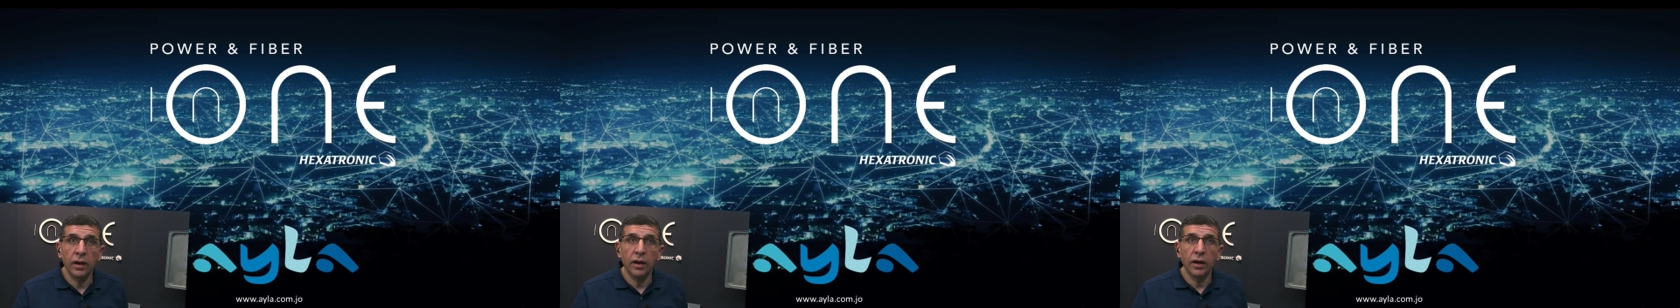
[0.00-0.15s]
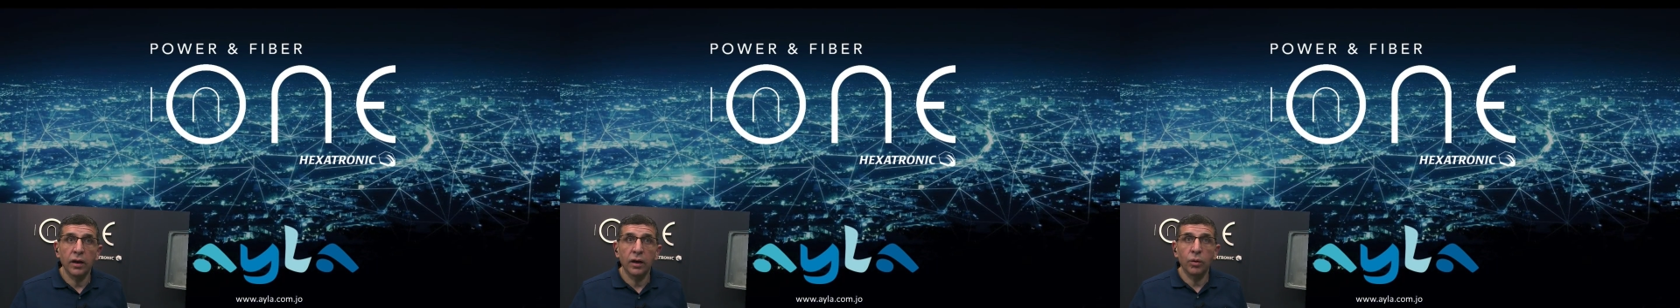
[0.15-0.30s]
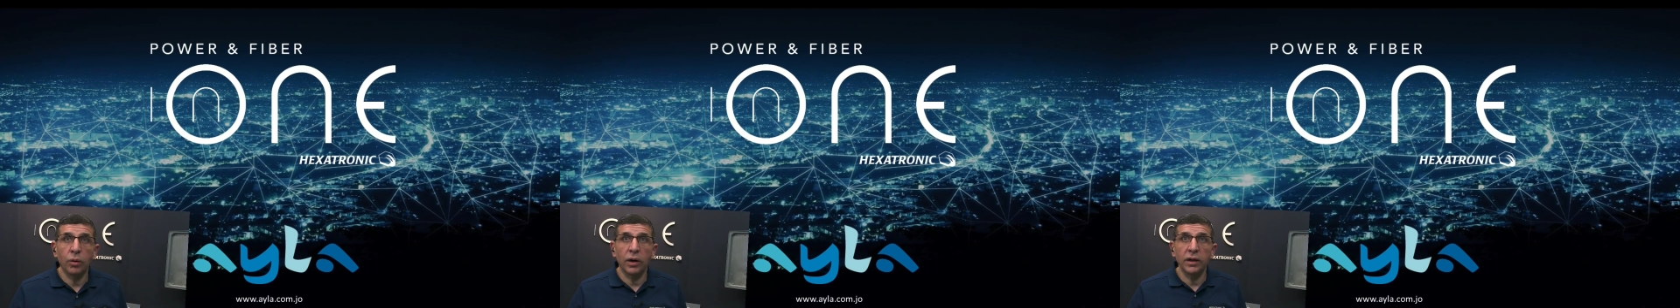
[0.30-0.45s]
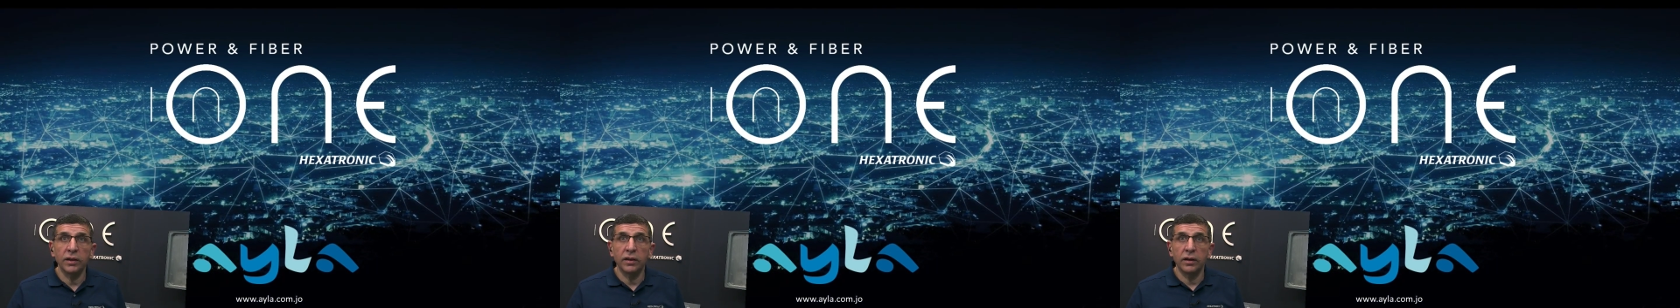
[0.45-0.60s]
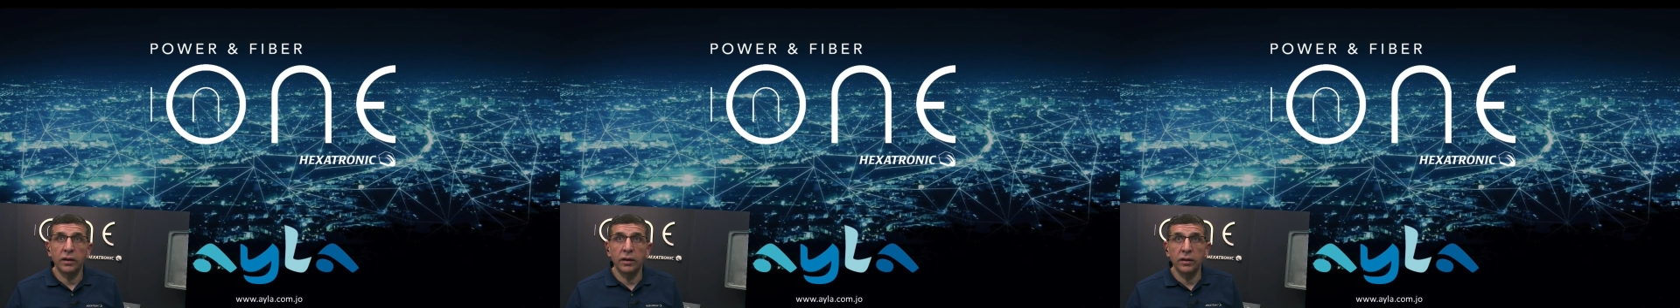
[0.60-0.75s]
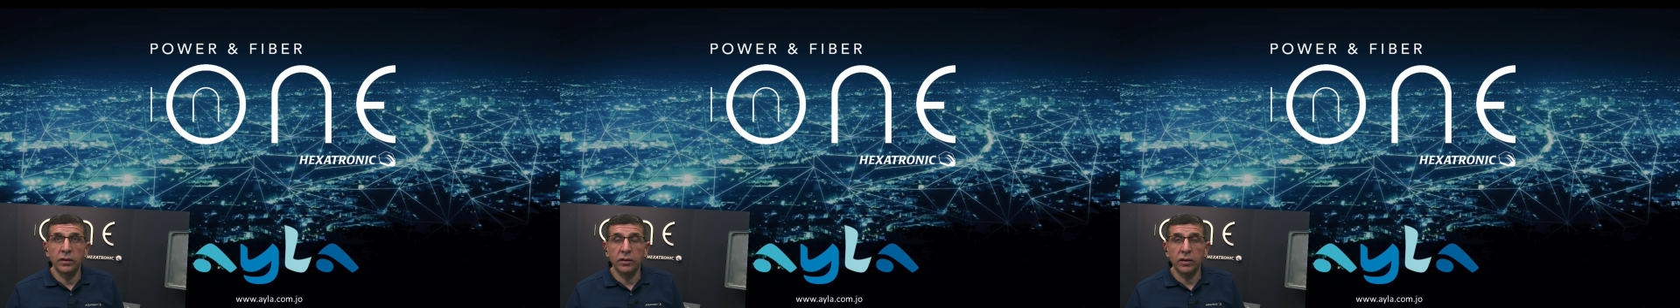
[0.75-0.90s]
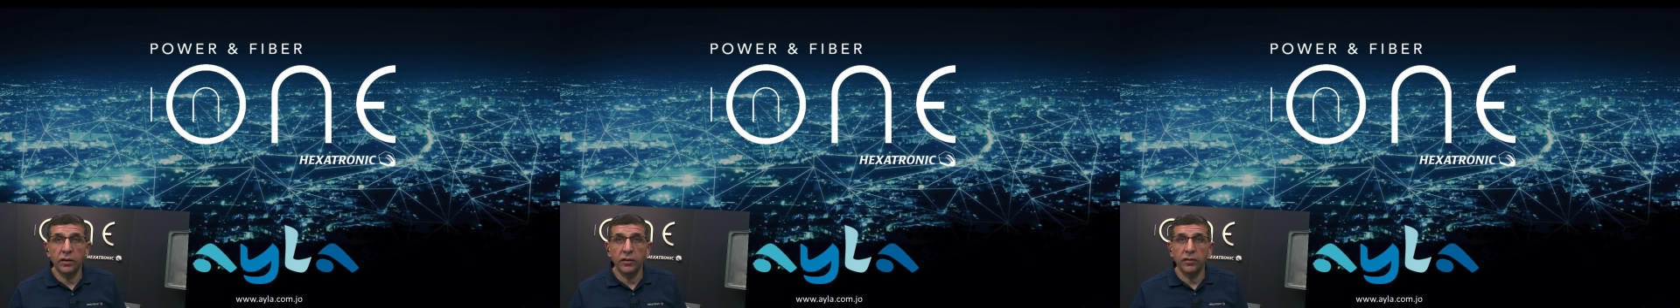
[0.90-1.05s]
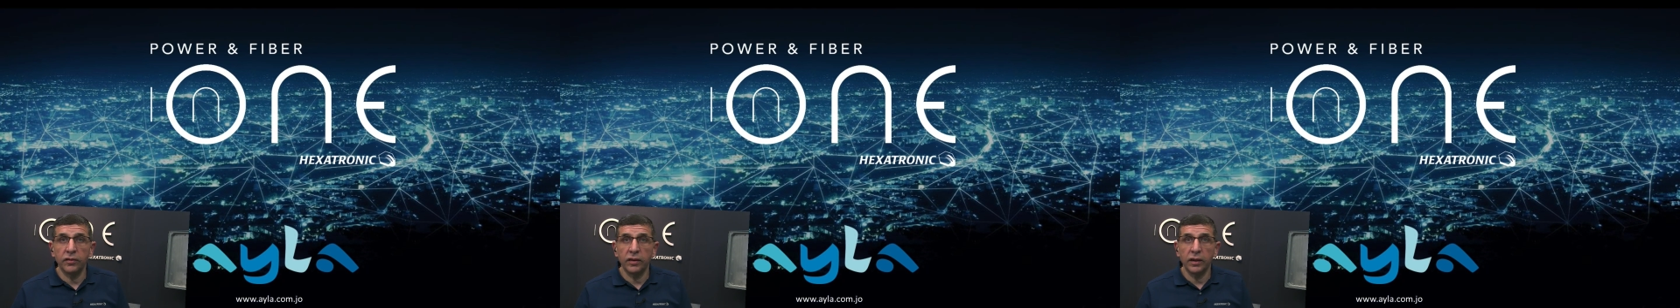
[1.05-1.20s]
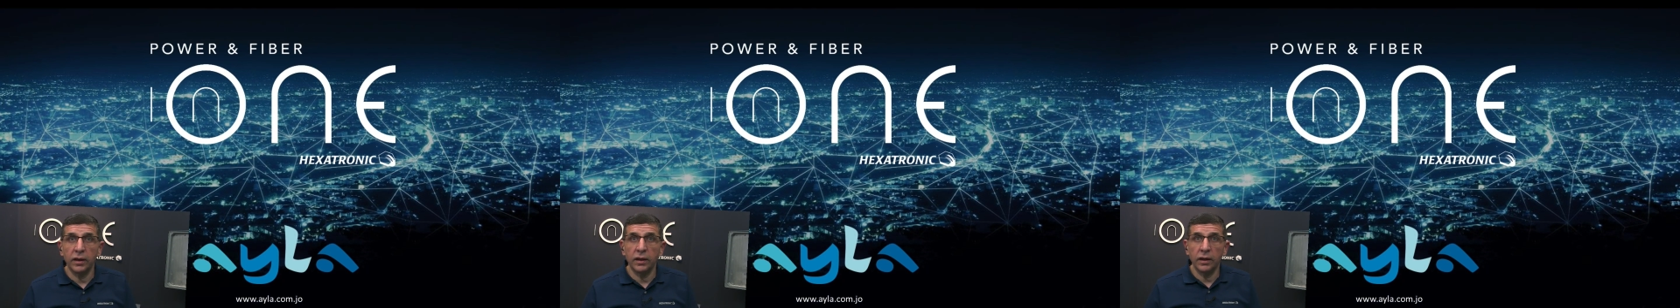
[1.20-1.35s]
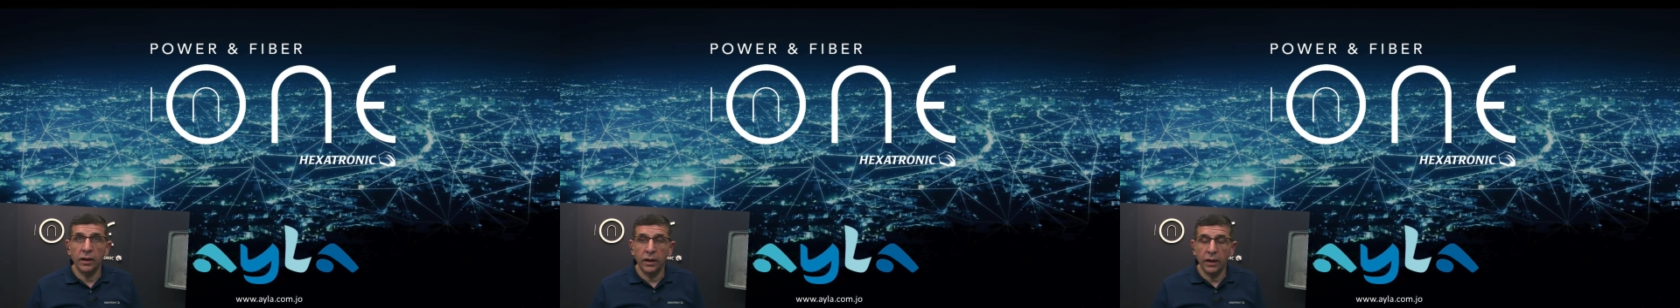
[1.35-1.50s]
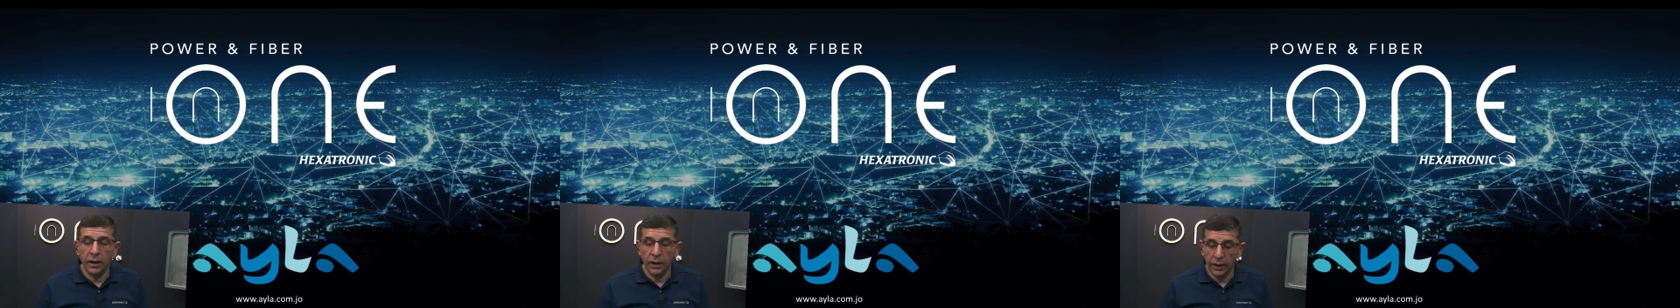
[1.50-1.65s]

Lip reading: quite an interesting